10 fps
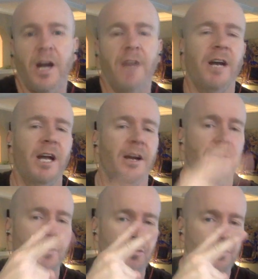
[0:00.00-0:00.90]
I have
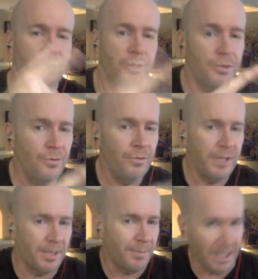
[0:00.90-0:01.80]
owned two
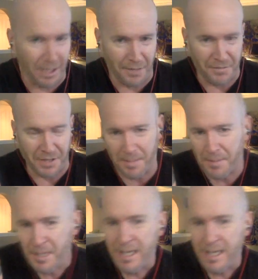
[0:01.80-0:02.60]
in my lifetime,